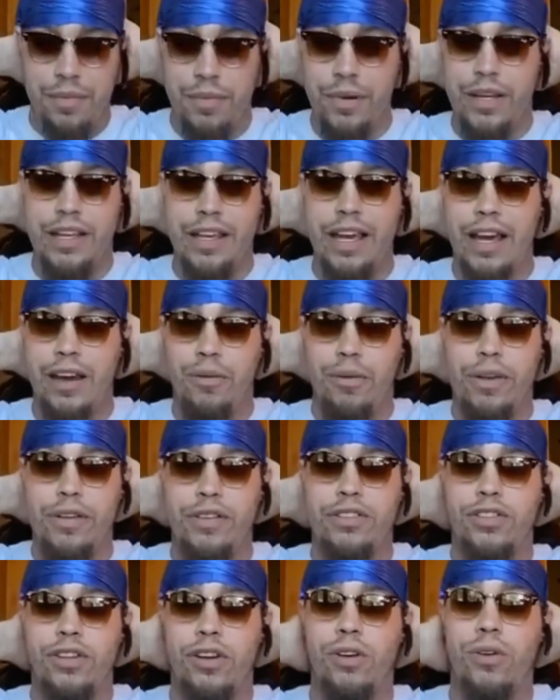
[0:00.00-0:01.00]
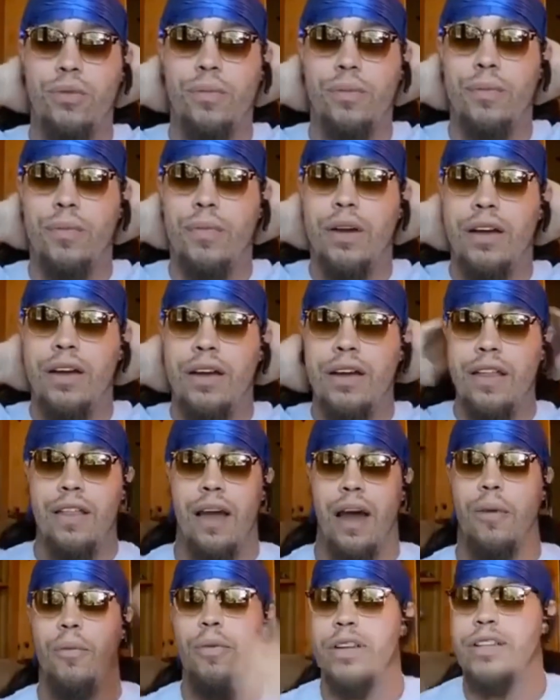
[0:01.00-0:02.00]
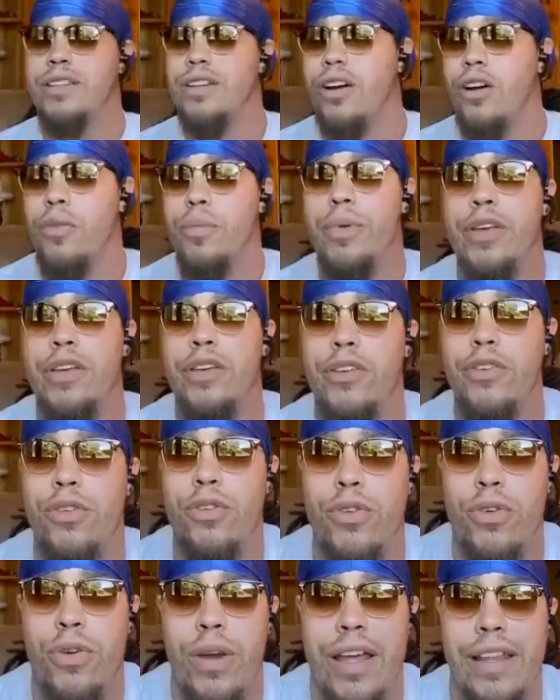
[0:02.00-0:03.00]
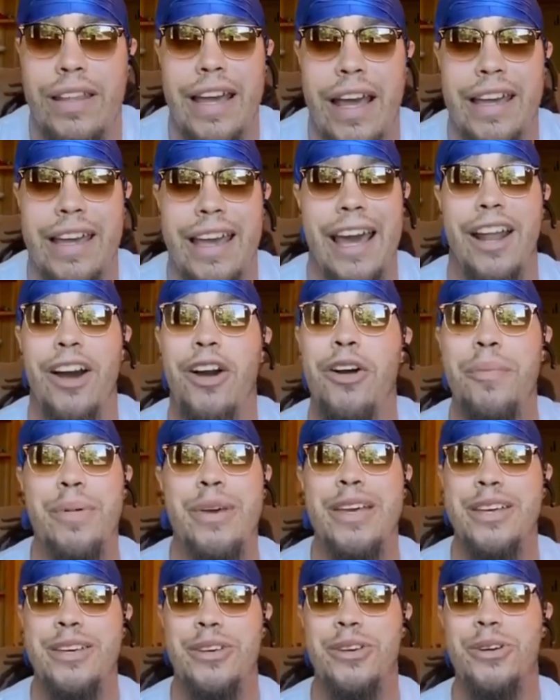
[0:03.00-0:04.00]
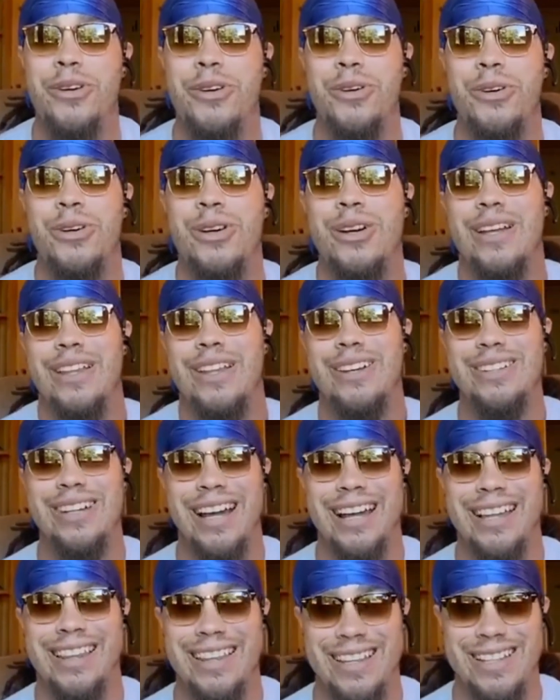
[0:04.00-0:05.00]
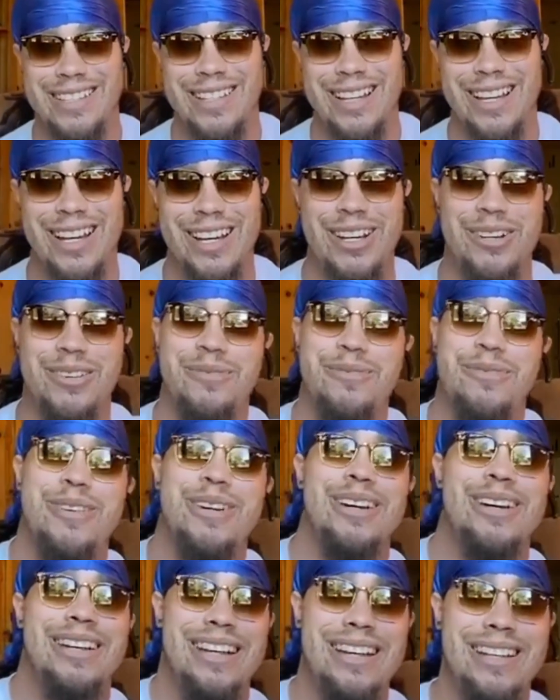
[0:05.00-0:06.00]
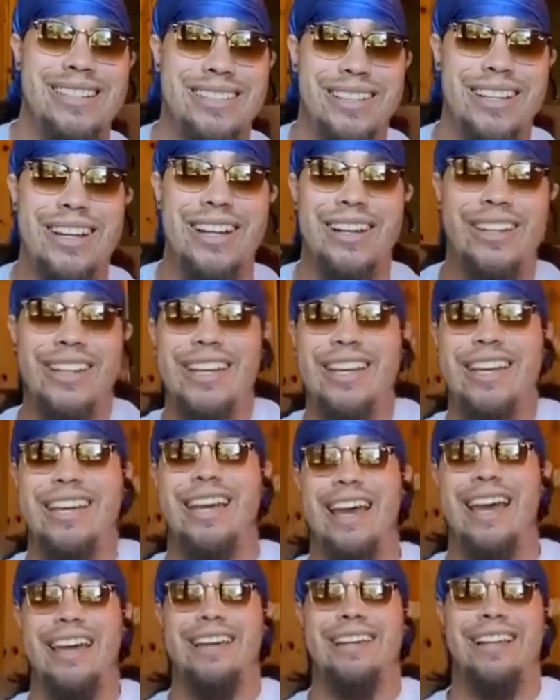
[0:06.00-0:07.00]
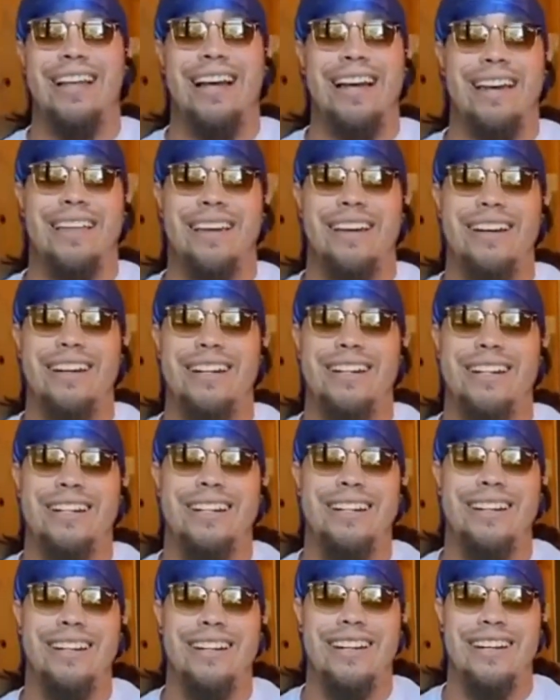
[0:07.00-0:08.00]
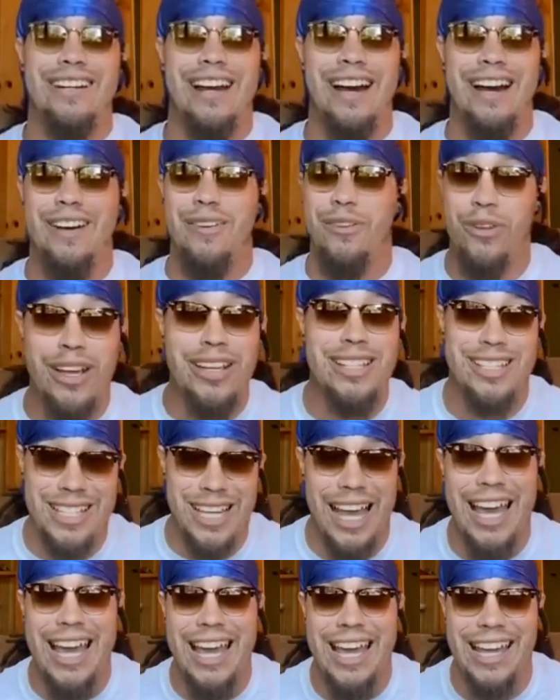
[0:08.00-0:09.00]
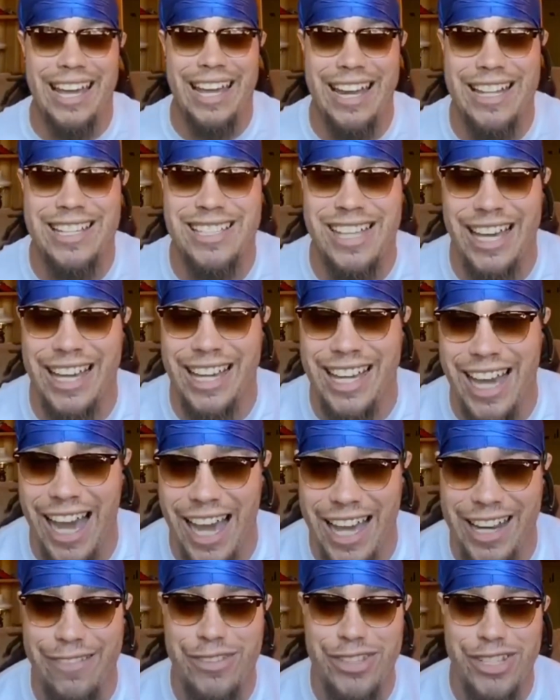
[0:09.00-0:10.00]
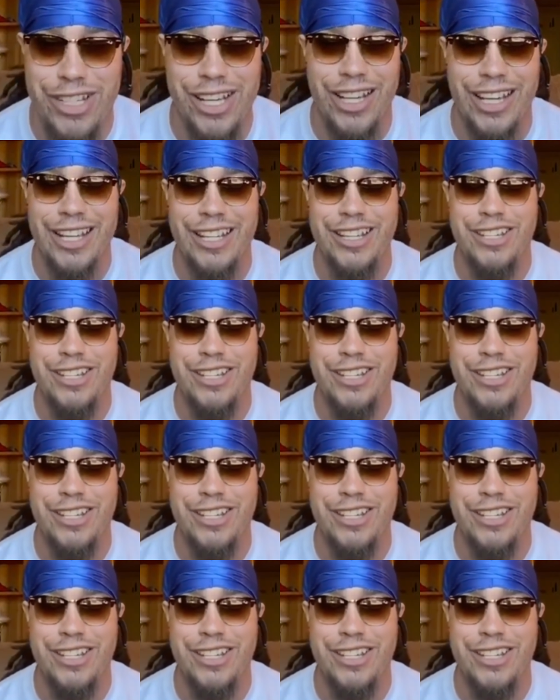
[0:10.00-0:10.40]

yeah, so I went to OBU, and like at OBU, there's like this, it's literally a saying, and it's like kind of tongue in